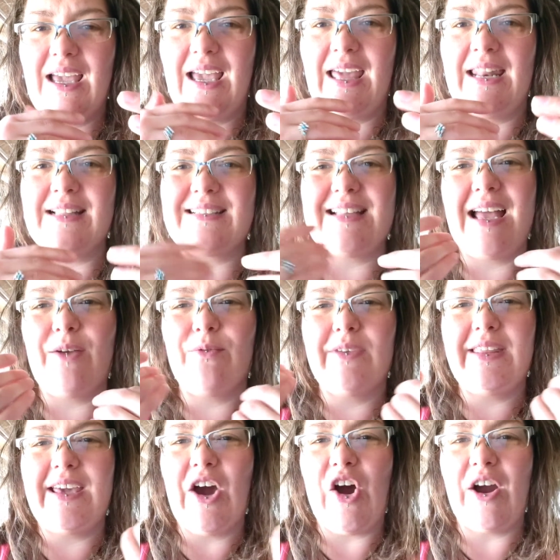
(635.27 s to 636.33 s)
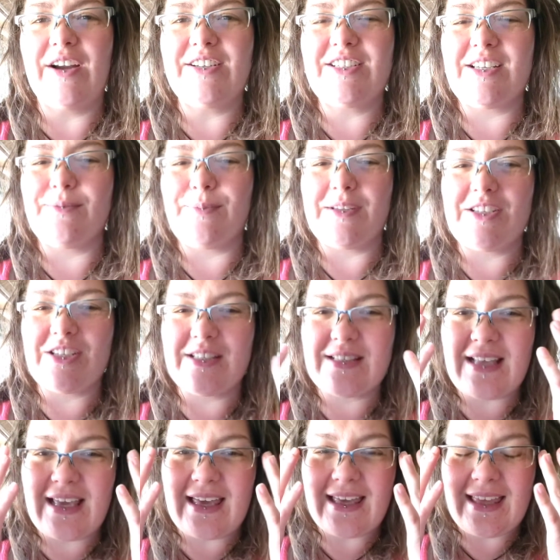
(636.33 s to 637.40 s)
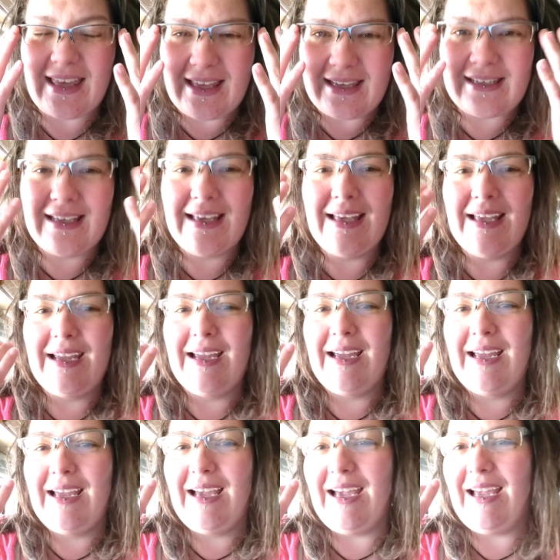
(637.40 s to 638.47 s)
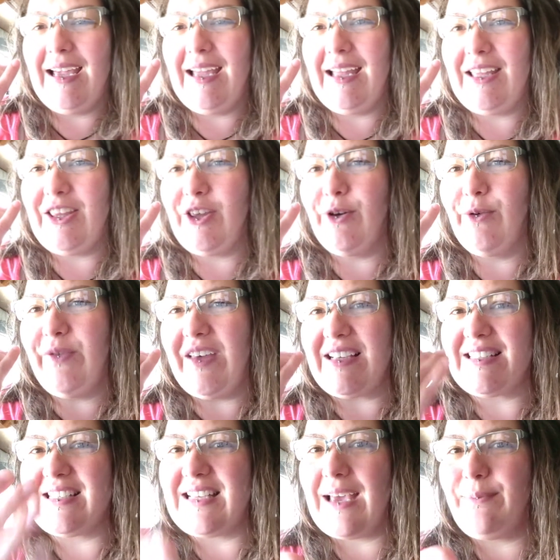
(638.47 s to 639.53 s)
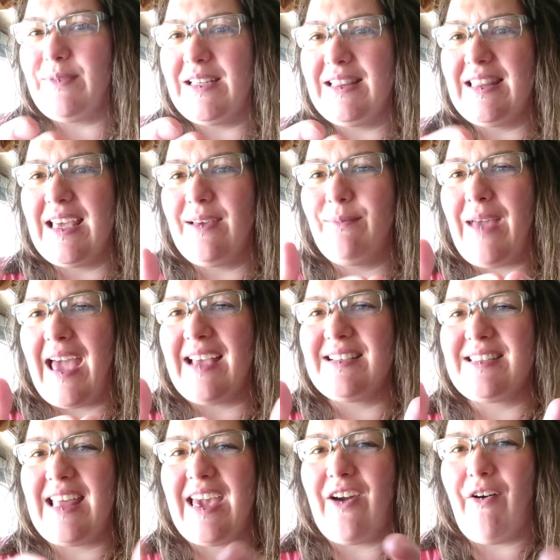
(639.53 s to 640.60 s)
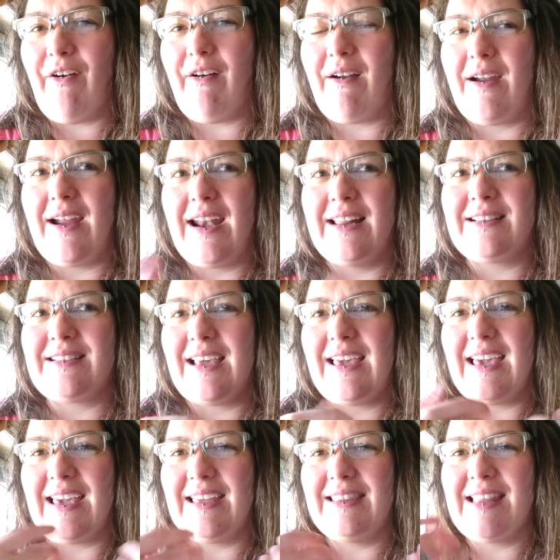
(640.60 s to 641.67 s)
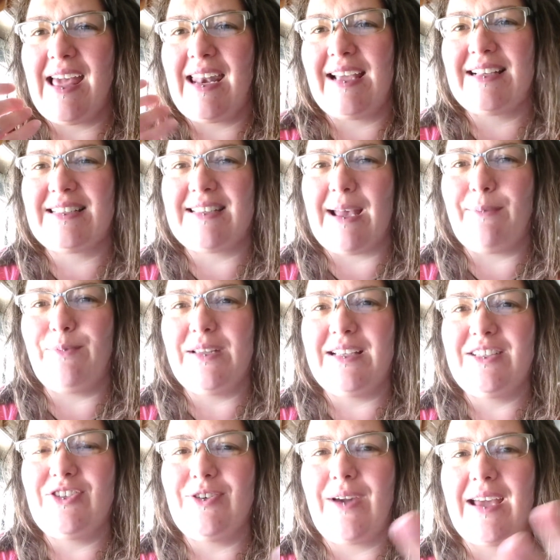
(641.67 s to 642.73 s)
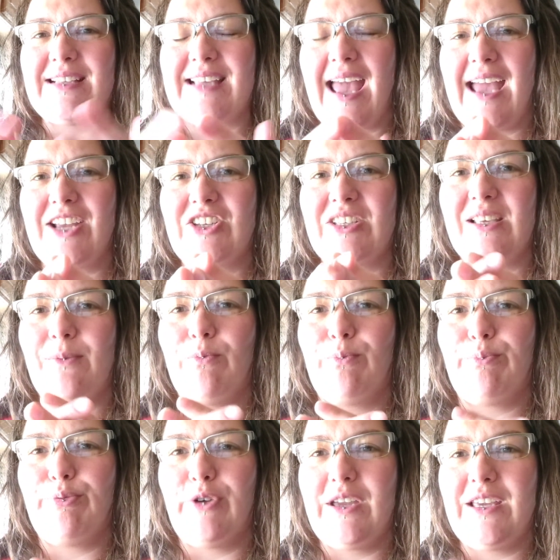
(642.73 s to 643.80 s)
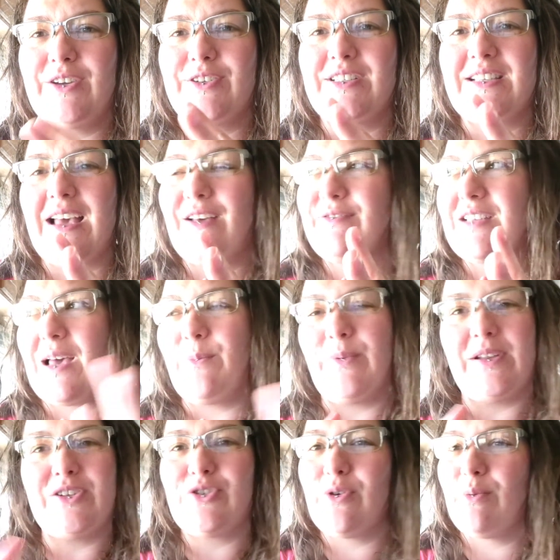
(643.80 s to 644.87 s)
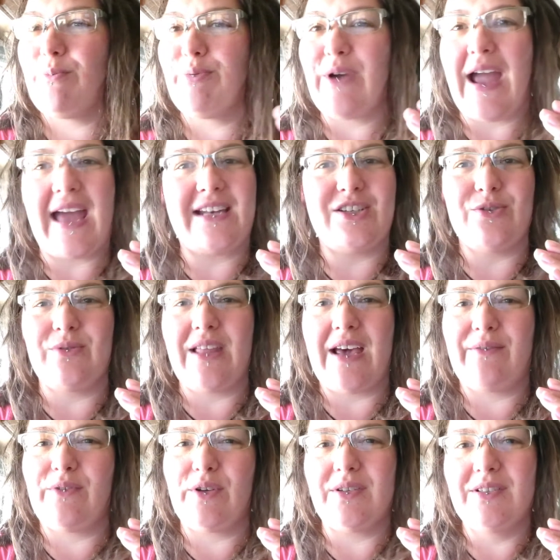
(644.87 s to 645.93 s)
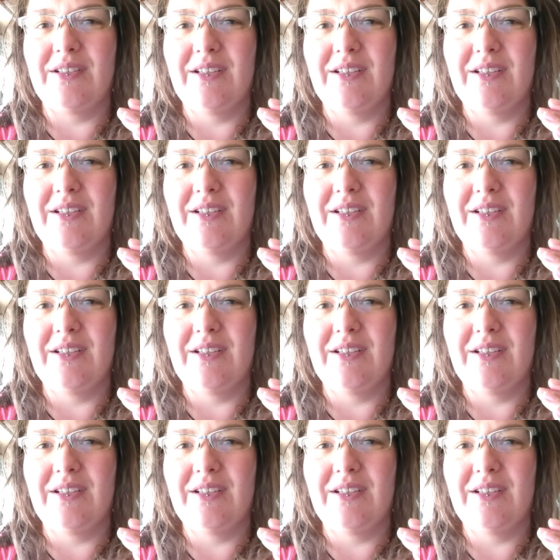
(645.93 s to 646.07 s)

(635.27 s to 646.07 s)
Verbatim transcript: and it's not really hardship it's just like again you've accepted them as they are and it's like in that acceptance you guys actually bring yourselves up into a brand new level